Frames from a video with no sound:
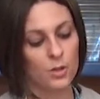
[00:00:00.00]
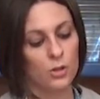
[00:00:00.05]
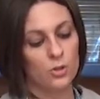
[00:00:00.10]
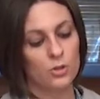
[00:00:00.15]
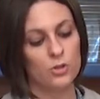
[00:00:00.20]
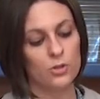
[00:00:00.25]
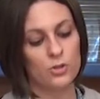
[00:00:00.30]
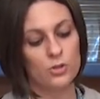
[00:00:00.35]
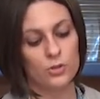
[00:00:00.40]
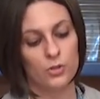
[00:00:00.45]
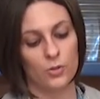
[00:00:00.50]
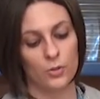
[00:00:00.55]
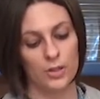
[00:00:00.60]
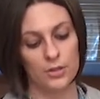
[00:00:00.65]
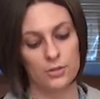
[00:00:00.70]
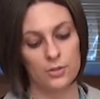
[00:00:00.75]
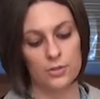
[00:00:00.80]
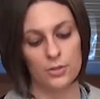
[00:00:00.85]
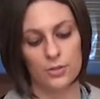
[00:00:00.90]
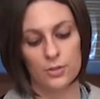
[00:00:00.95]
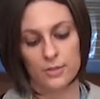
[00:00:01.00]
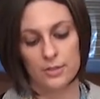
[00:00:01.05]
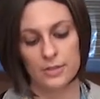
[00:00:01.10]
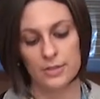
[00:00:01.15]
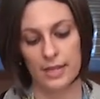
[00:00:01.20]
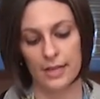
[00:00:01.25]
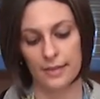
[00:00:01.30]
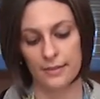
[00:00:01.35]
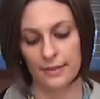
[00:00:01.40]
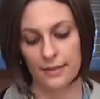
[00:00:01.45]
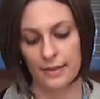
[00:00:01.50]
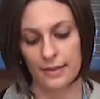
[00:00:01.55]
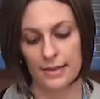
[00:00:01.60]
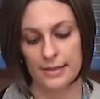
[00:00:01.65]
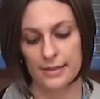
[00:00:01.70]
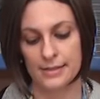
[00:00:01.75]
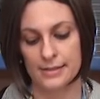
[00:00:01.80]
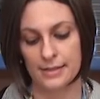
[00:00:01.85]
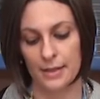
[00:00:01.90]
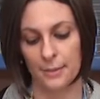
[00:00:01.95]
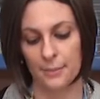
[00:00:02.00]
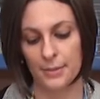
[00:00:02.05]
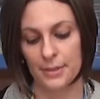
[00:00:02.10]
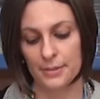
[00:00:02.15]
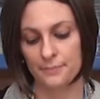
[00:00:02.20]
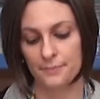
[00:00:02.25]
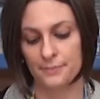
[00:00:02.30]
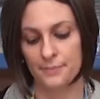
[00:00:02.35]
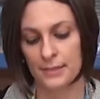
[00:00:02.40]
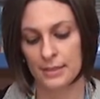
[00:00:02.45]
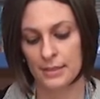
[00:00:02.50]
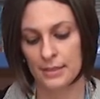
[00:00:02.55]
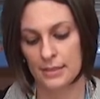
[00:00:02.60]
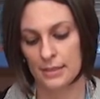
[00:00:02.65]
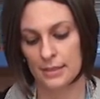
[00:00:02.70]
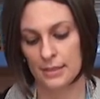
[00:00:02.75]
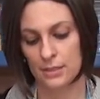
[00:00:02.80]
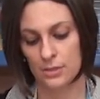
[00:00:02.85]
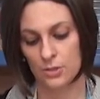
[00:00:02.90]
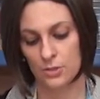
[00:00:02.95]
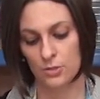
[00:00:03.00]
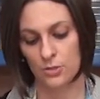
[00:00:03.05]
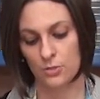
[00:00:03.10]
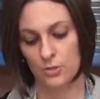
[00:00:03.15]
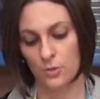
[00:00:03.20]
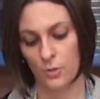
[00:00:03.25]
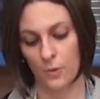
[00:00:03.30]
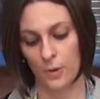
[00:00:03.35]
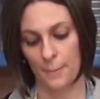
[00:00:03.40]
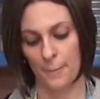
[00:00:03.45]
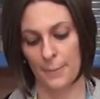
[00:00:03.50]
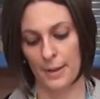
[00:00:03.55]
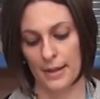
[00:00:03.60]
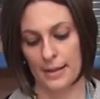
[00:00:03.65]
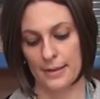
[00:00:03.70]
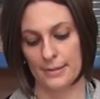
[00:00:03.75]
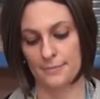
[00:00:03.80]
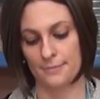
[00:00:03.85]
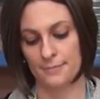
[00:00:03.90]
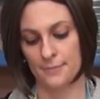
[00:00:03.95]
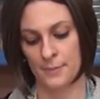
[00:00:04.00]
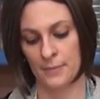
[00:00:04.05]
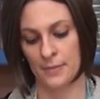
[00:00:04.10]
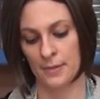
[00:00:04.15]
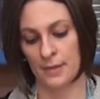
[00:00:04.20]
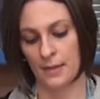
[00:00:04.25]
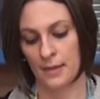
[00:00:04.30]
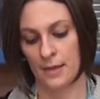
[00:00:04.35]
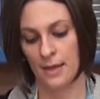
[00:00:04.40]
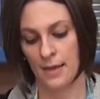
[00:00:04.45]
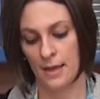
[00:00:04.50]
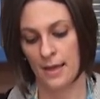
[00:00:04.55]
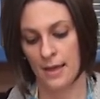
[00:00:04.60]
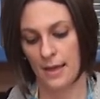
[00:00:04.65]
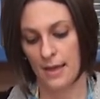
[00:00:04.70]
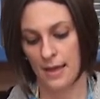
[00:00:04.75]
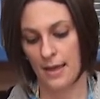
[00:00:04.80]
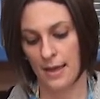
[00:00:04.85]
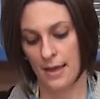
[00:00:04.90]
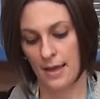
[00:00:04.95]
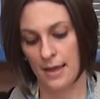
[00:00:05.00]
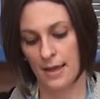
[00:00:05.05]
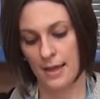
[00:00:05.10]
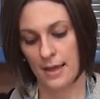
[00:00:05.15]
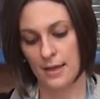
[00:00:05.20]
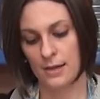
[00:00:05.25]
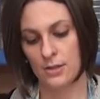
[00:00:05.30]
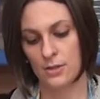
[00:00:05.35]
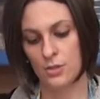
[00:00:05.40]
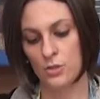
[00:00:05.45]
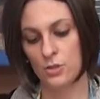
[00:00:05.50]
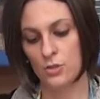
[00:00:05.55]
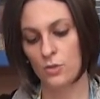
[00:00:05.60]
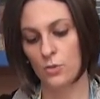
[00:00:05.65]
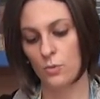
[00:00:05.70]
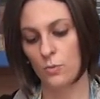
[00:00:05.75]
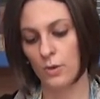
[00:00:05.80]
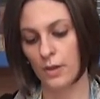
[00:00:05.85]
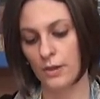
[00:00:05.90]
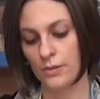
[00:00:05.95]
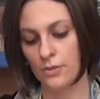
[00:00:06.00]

you're just going to take that and dump it into your pan. And you don't